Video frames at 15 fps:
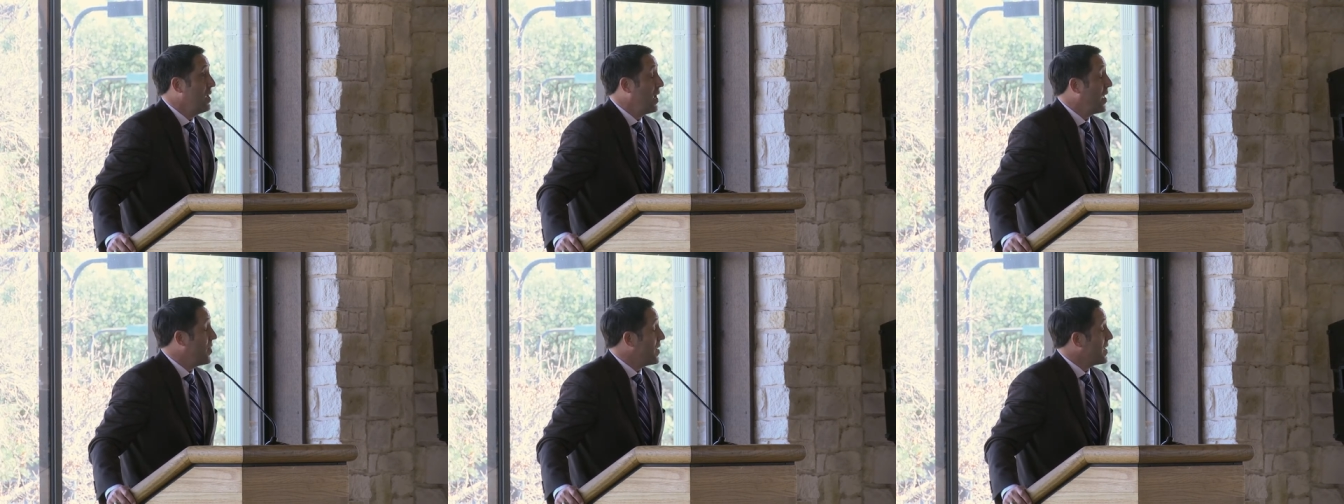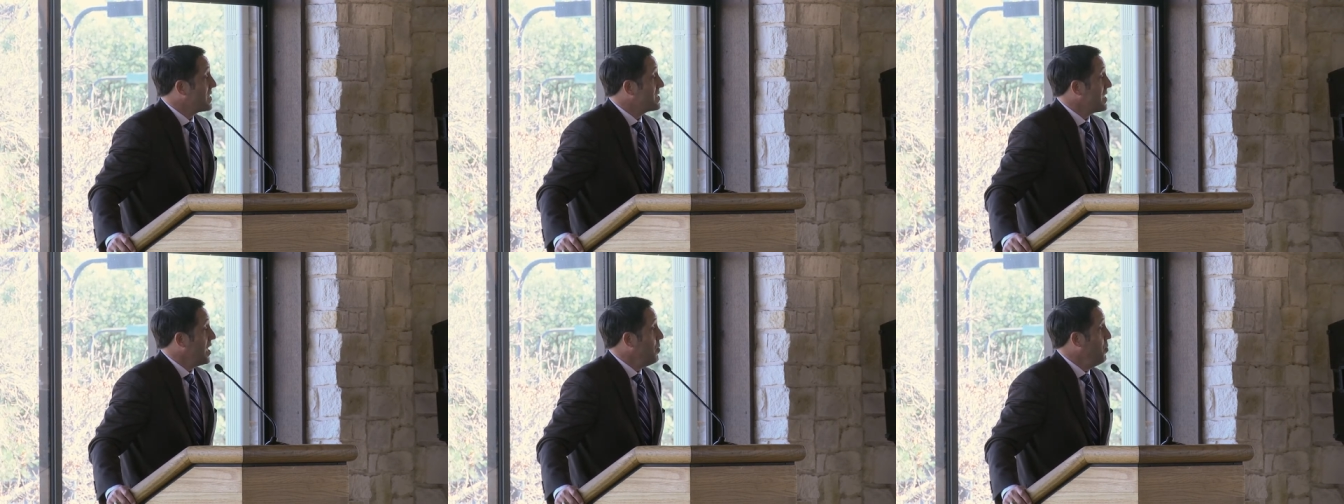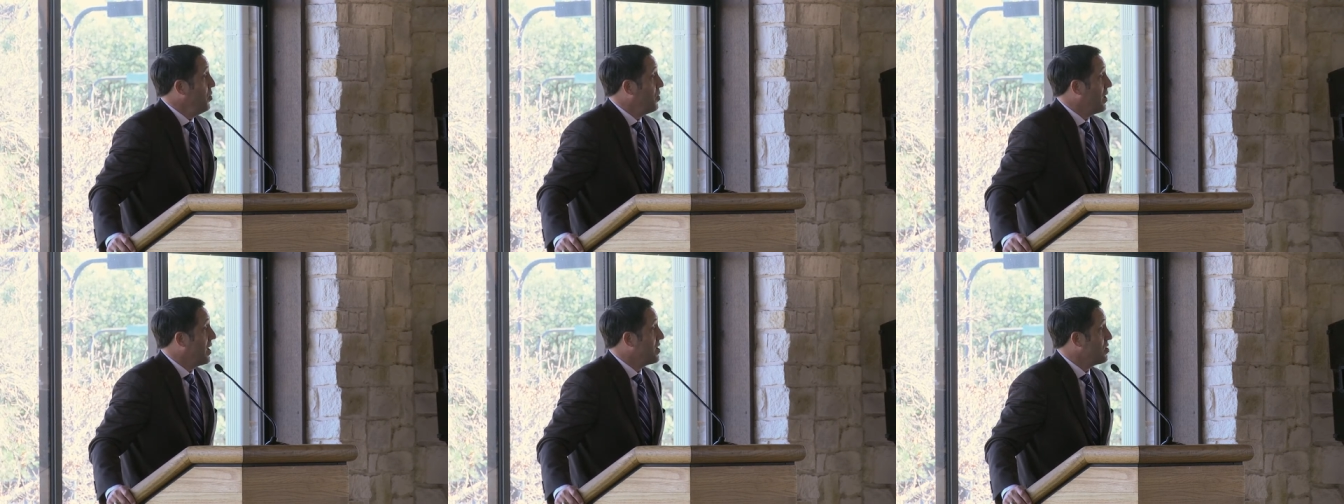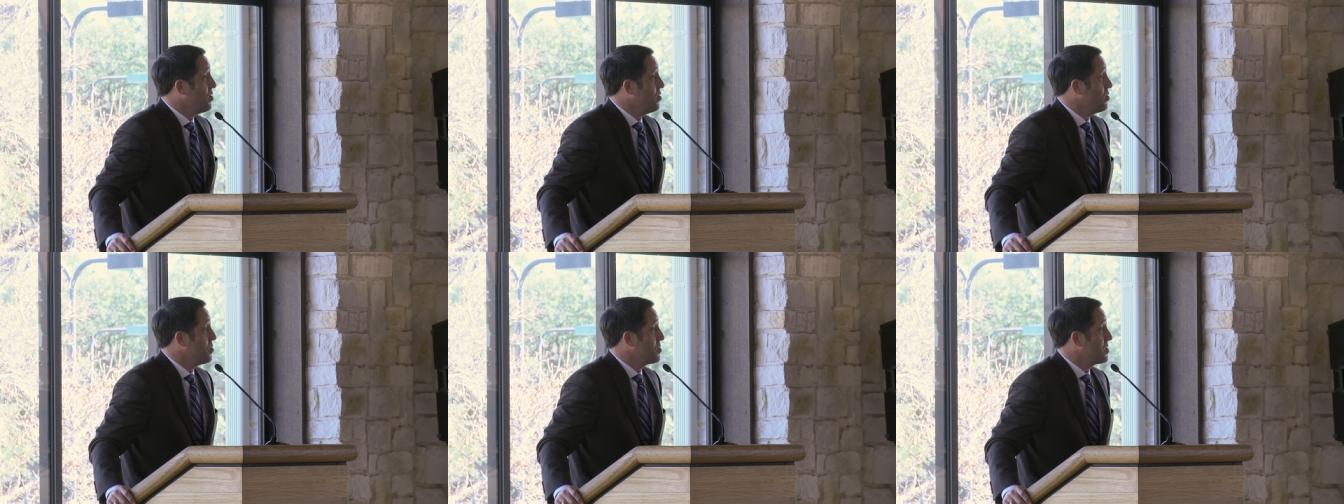And the example I
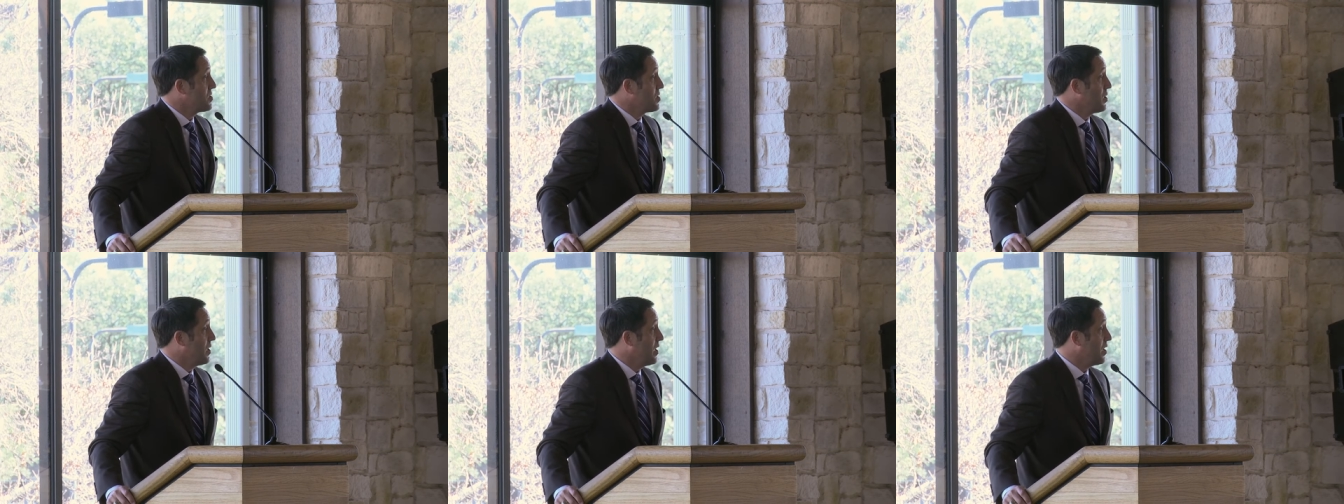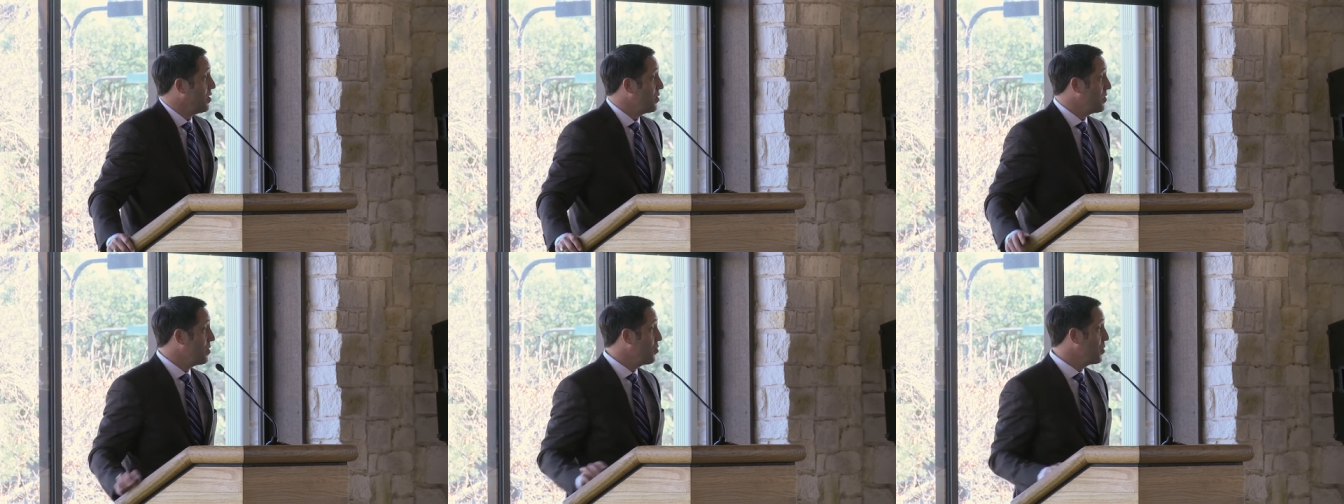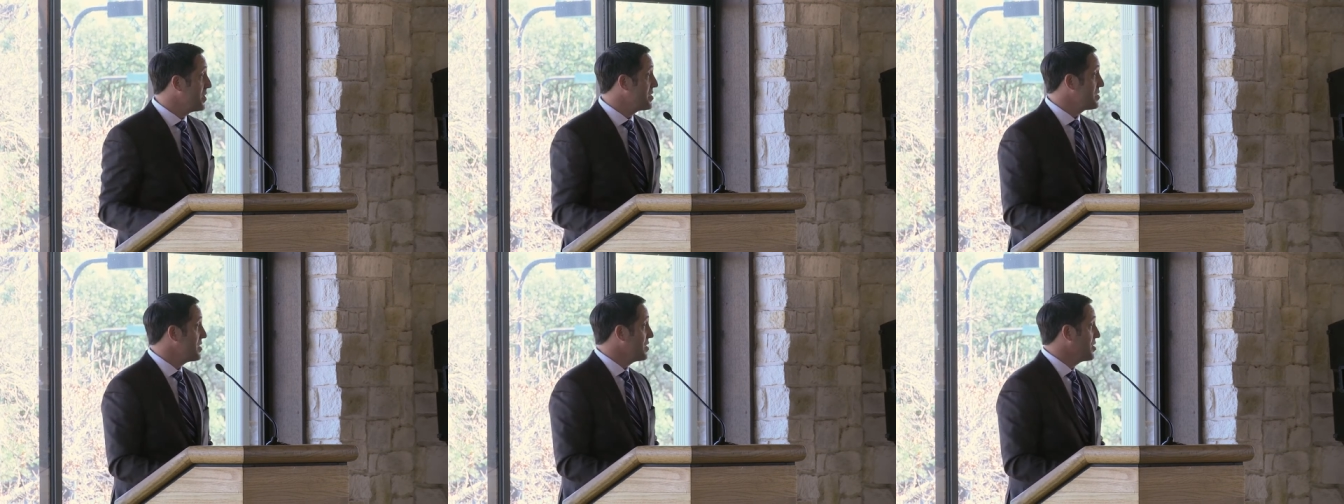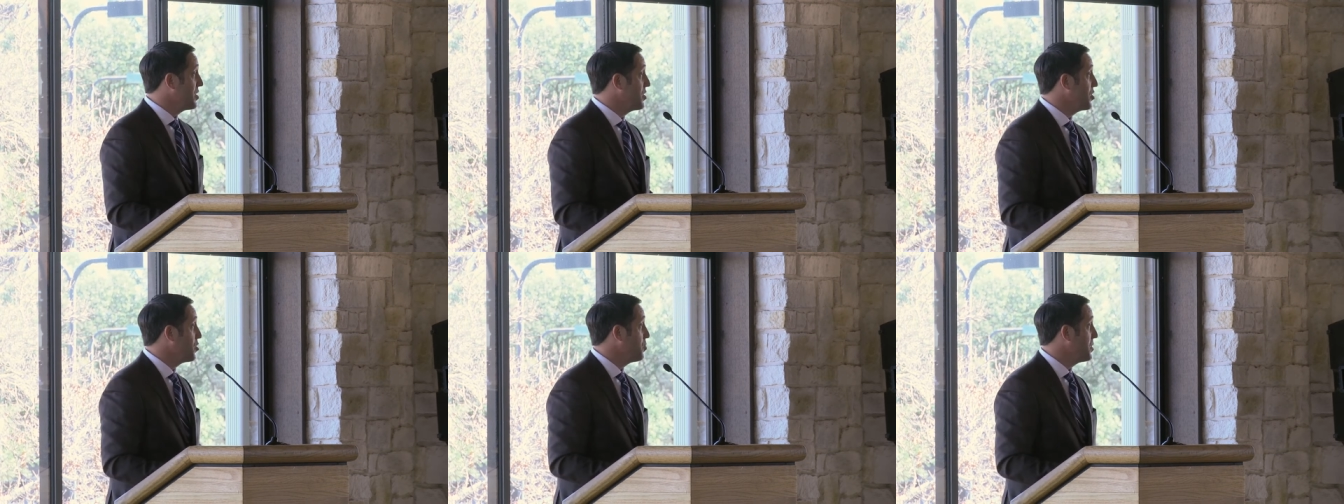used is the letter that we send to a
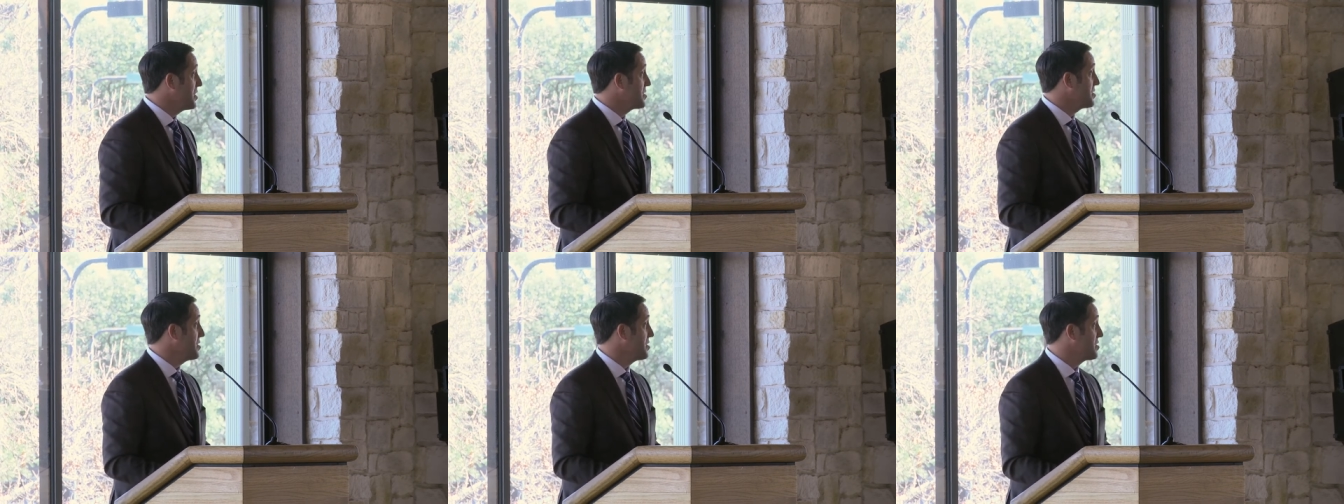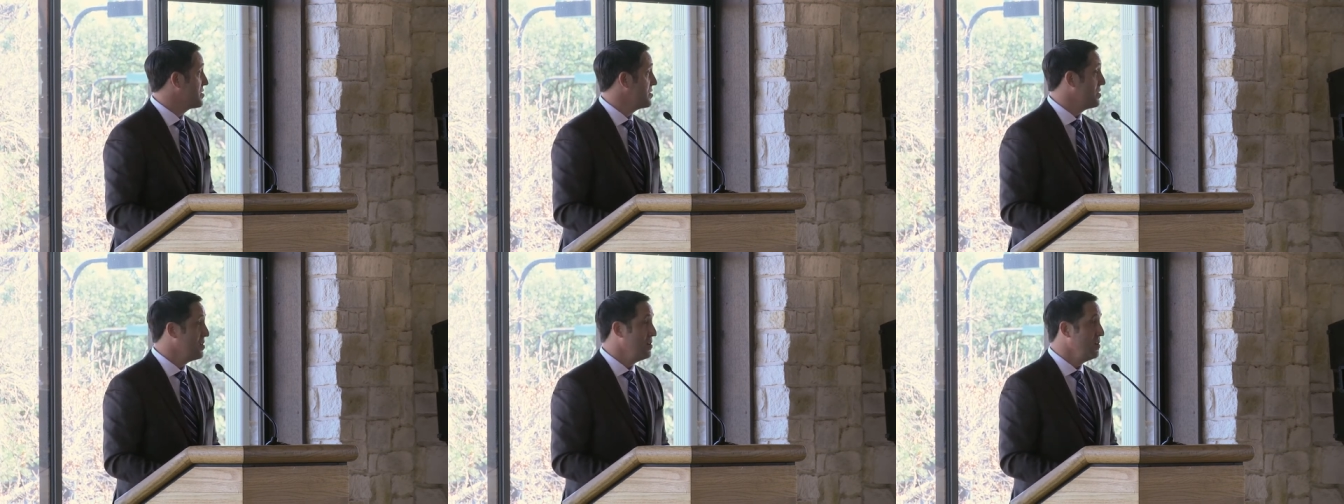new business.